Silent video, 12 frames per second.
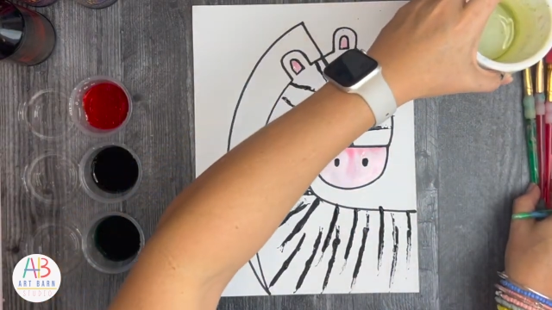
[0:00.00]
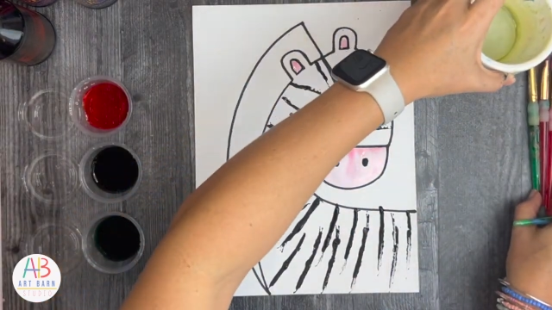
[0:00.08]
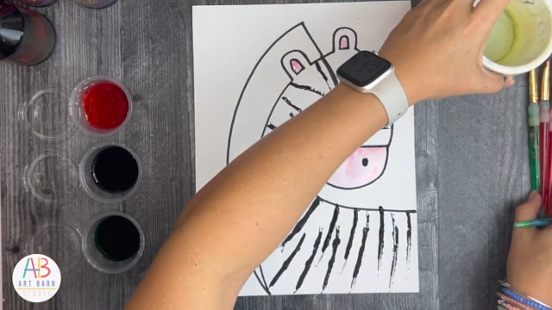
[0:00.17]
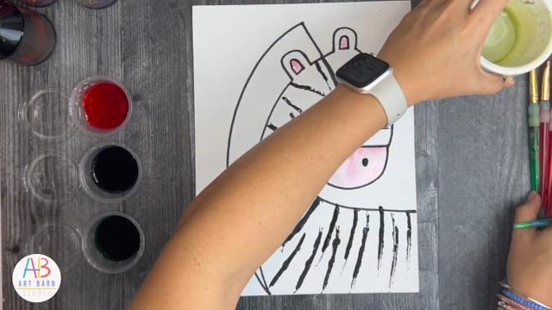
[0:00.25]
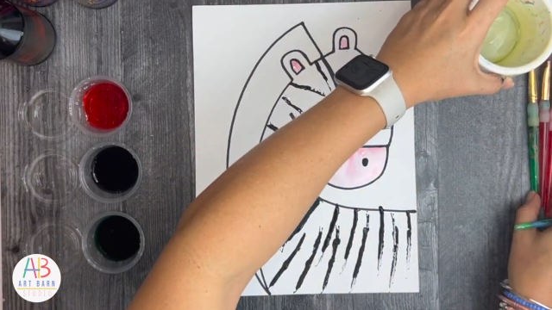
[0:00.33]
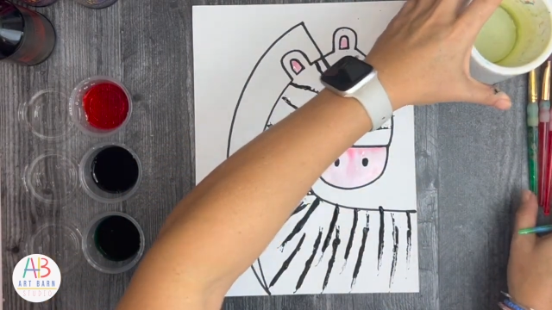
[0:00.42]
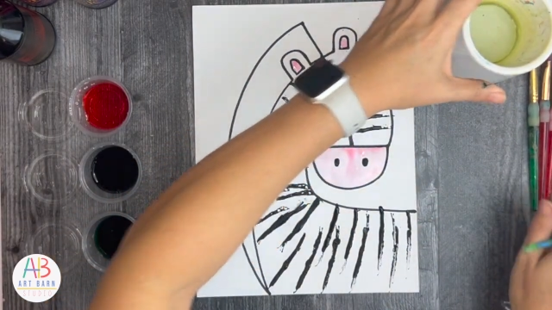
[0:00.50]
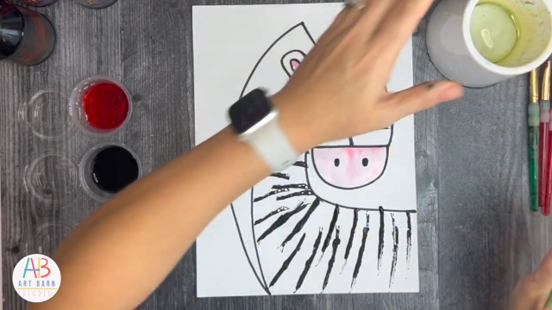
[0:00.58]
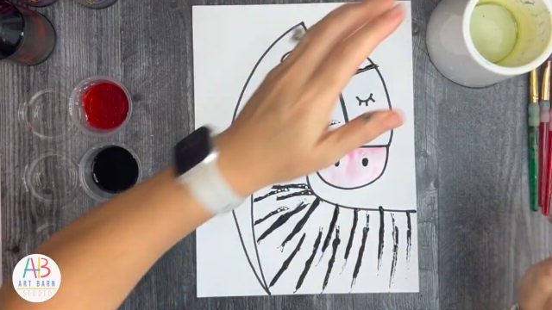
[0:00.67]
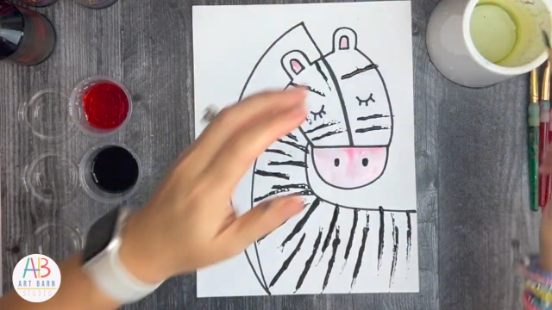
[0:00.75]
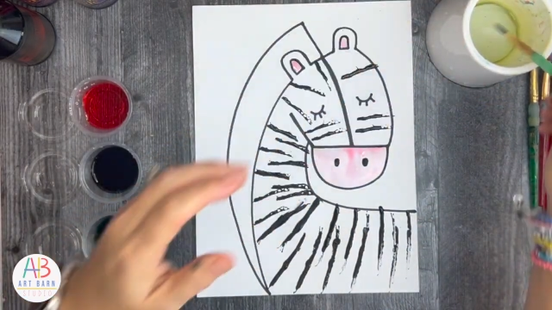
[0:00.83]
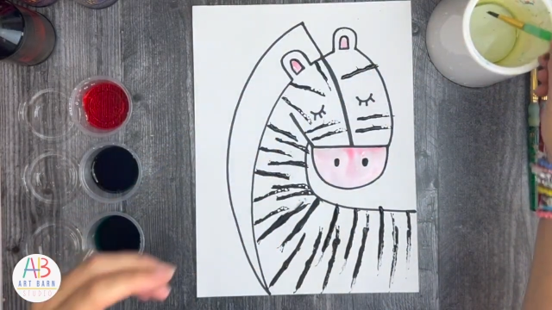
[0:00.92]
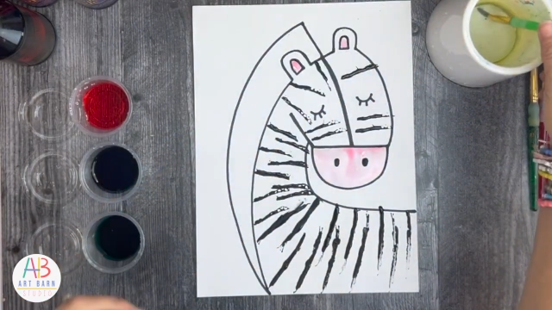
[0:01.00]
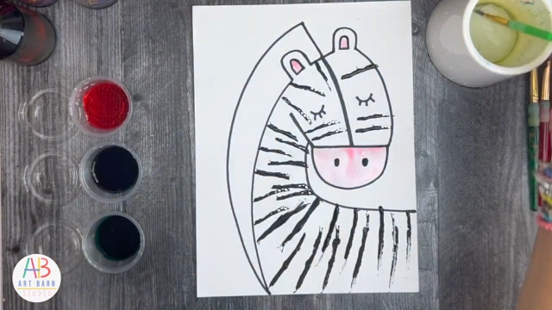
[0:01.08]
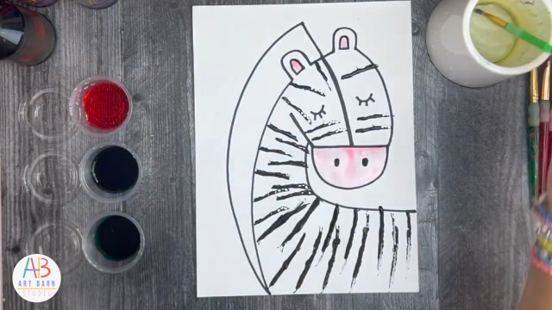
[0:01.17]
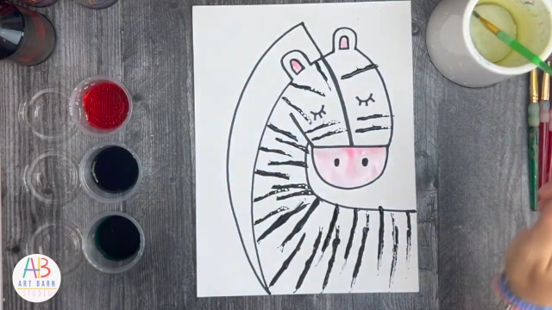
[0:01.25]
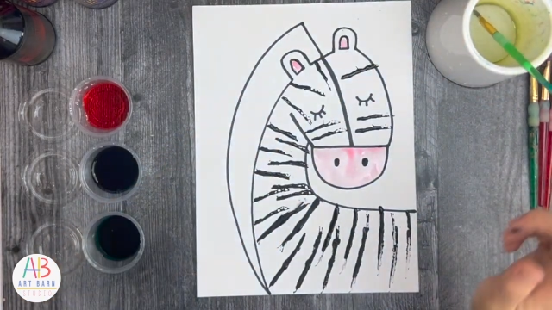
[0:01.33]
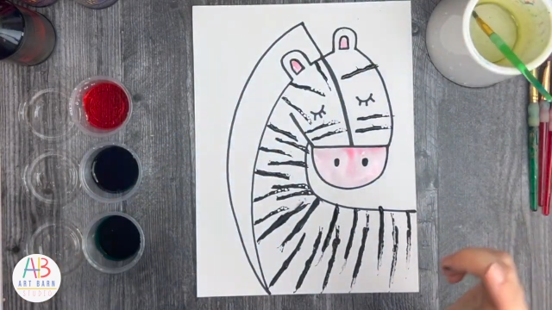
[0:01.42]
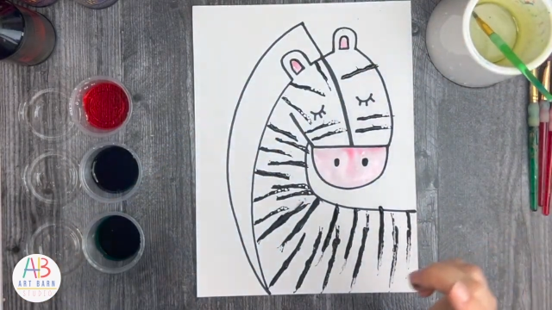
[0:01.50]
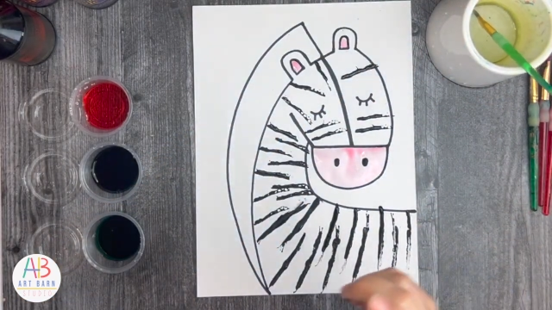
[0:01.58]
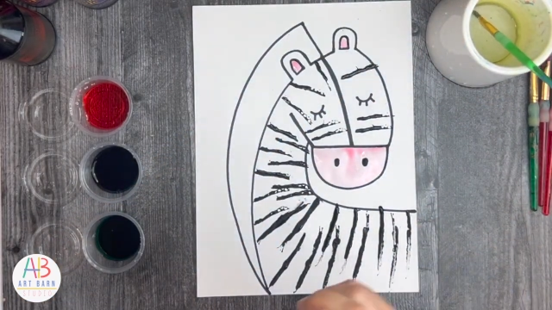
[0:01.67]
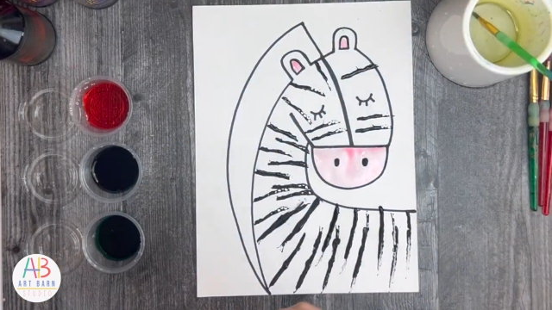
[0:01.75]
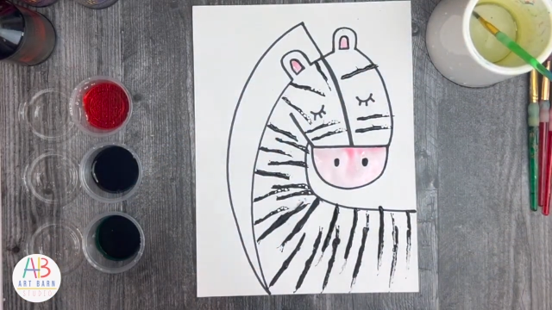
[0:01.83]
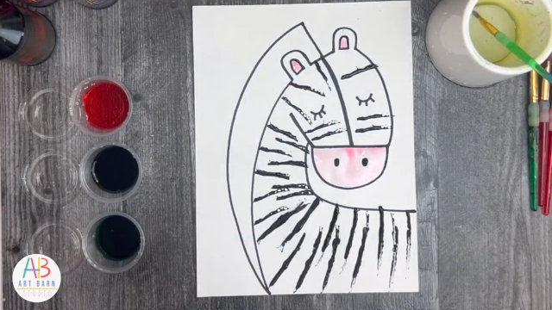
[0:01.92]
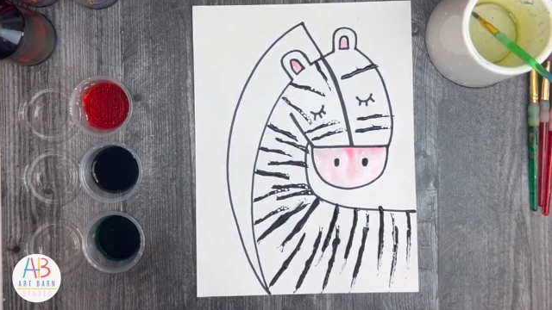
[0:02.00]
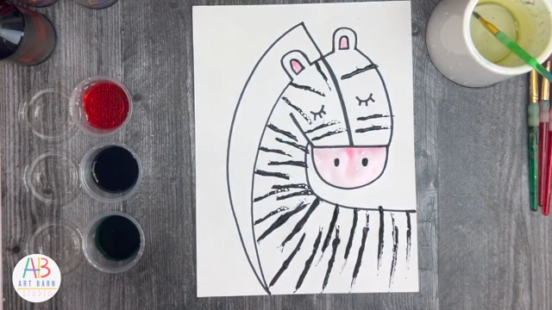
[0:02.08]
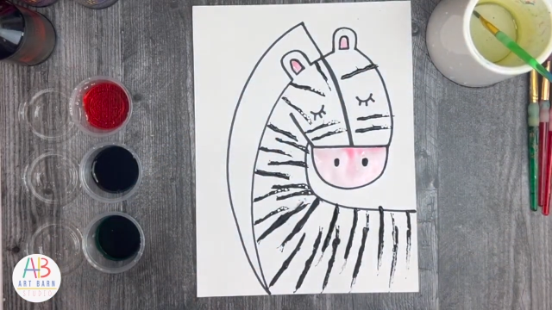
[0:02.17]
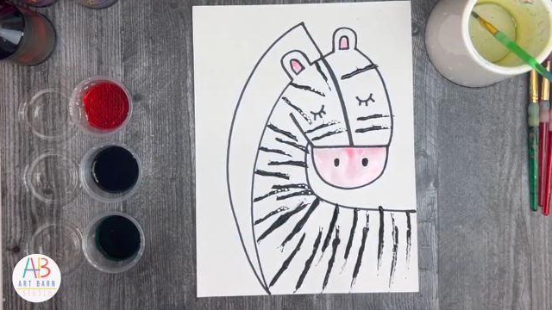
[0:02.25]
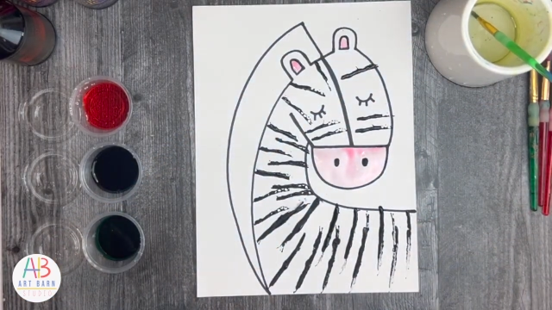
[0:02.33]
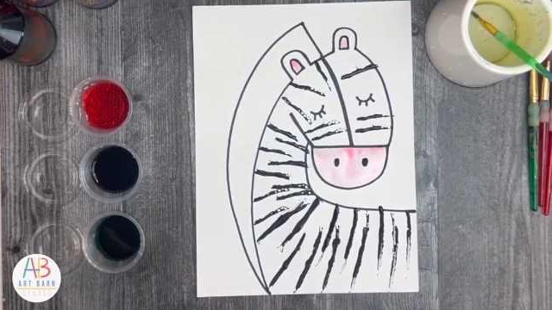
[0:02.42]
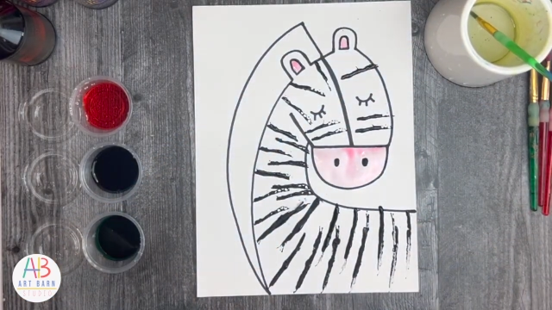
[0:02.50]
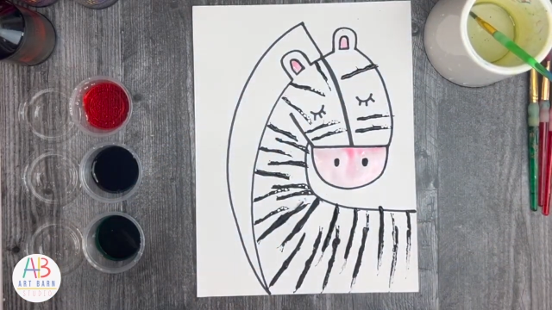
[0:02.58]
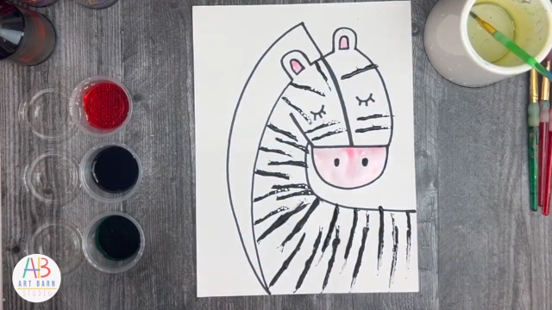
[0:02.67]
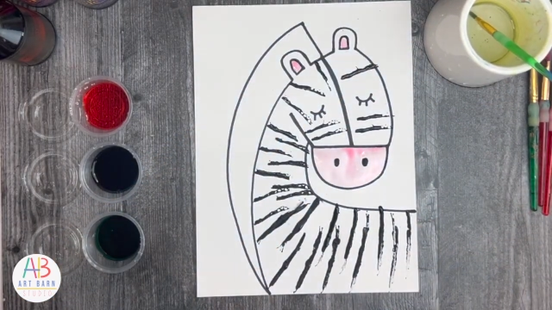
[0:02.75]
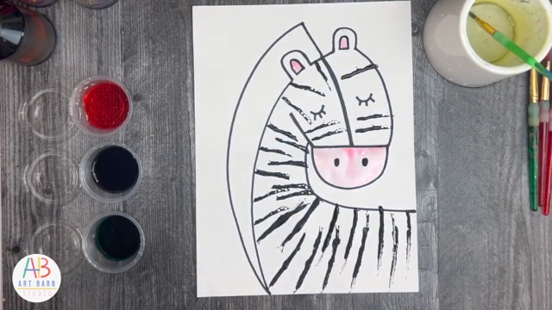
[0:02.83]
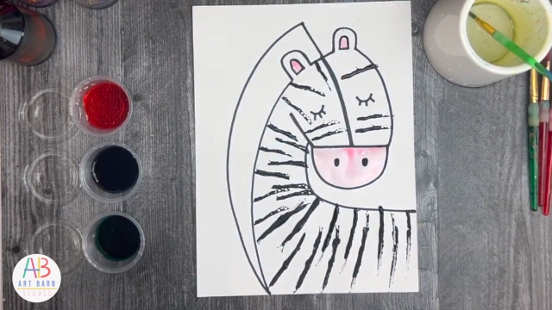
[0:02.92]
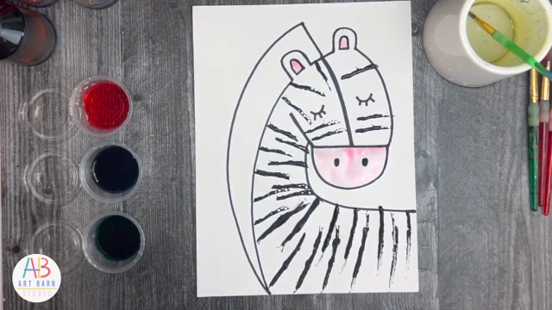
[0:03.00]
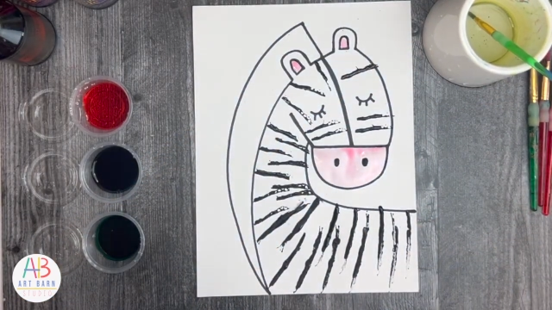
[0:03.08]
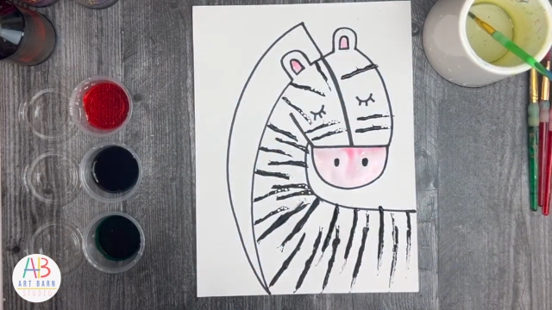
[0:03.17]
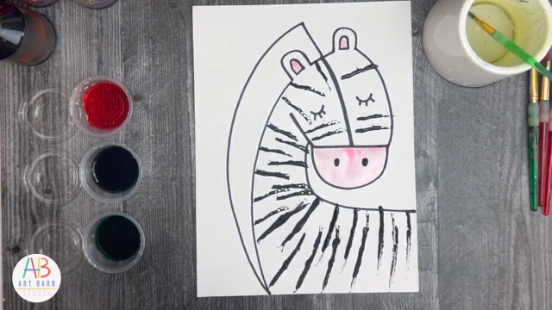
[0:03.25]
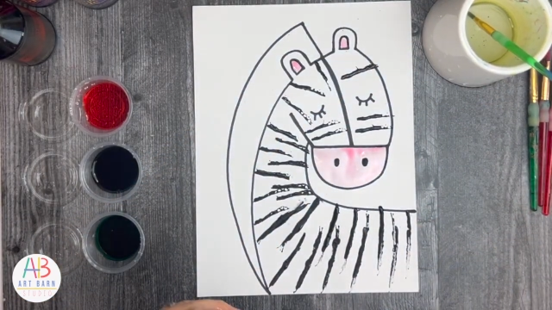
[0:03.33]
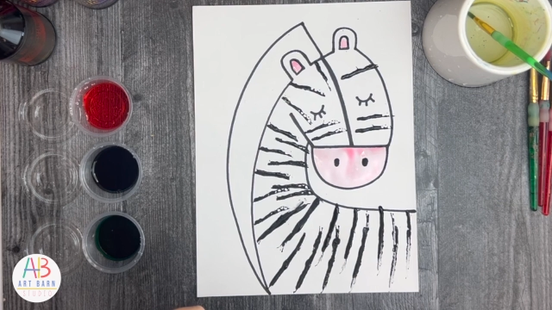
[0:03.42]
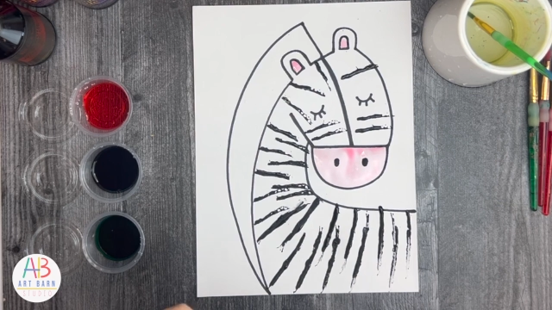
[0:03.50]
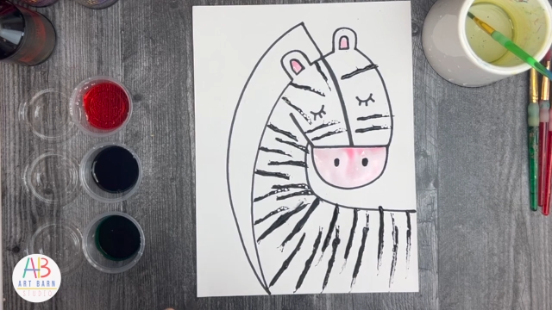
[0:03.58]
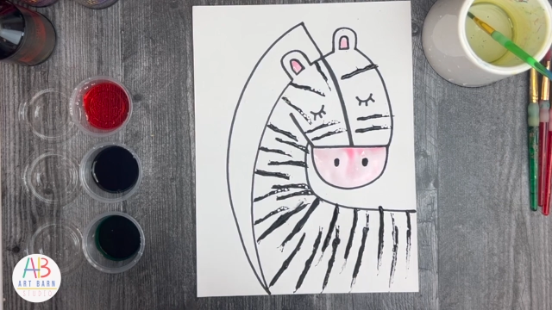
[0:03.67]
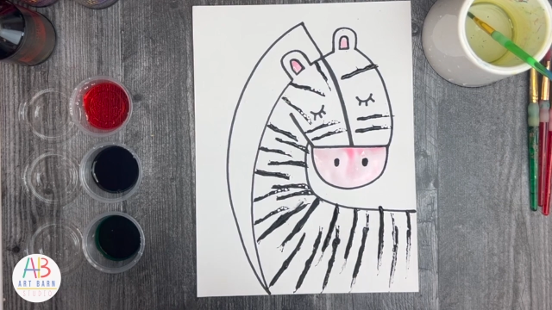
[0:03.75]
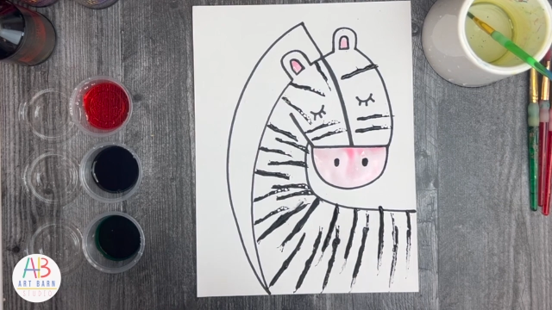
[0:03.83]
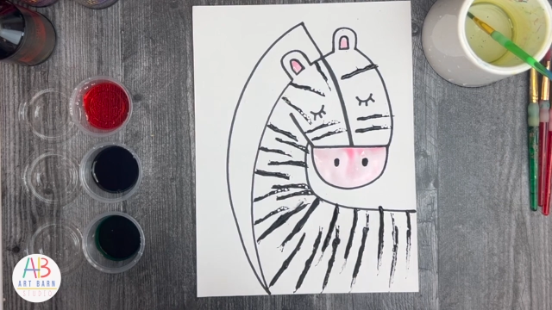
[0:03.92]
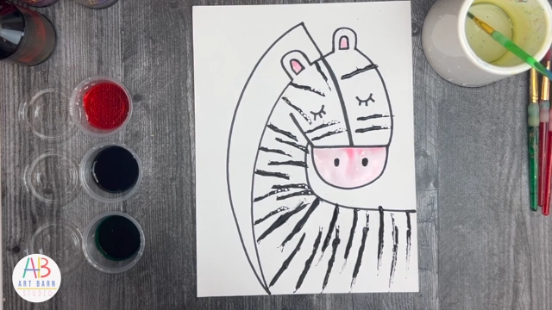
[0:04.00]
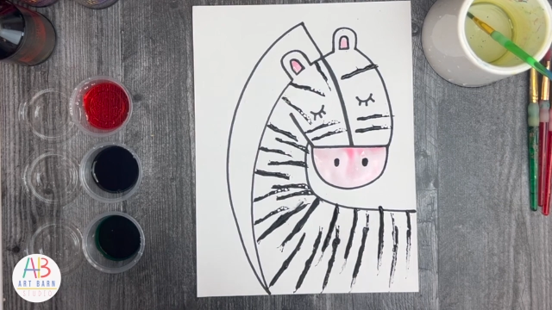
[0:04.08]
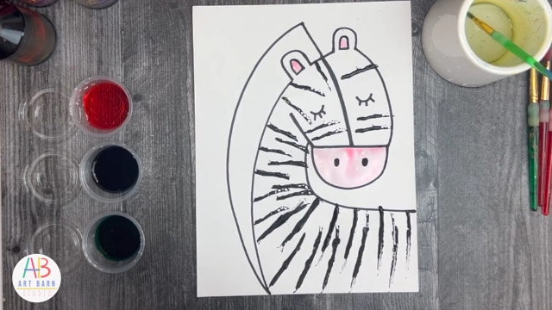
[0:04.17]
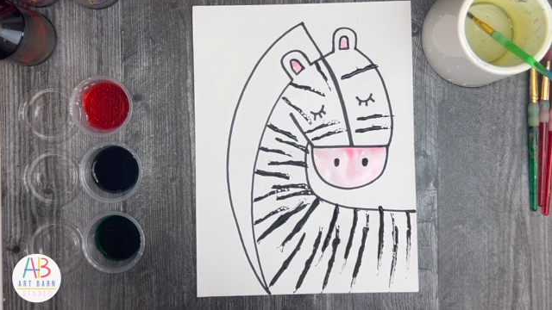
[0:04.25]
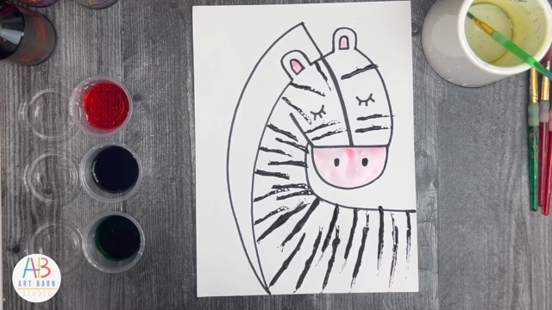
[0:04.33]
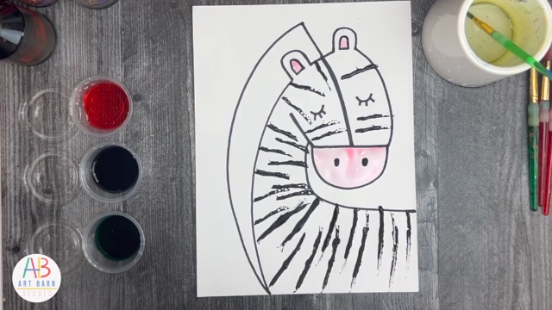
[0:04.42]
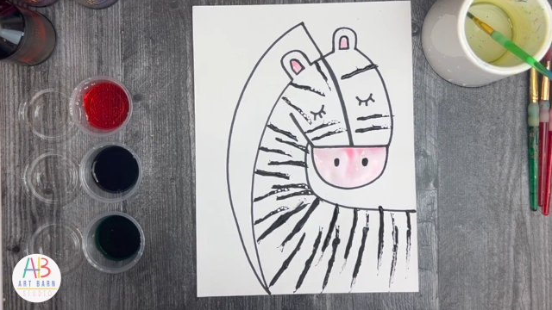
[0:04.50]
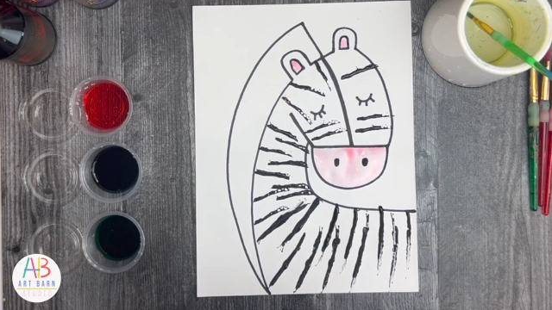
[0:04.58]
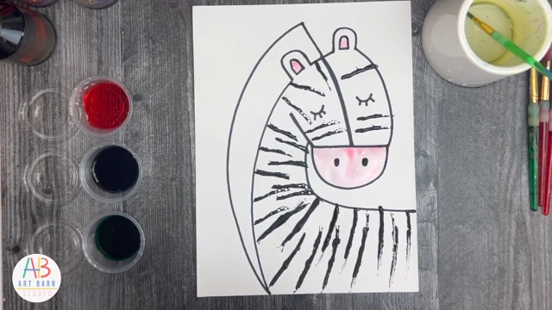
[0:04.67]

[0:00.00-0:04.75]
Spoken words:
[unreadable: no face in view]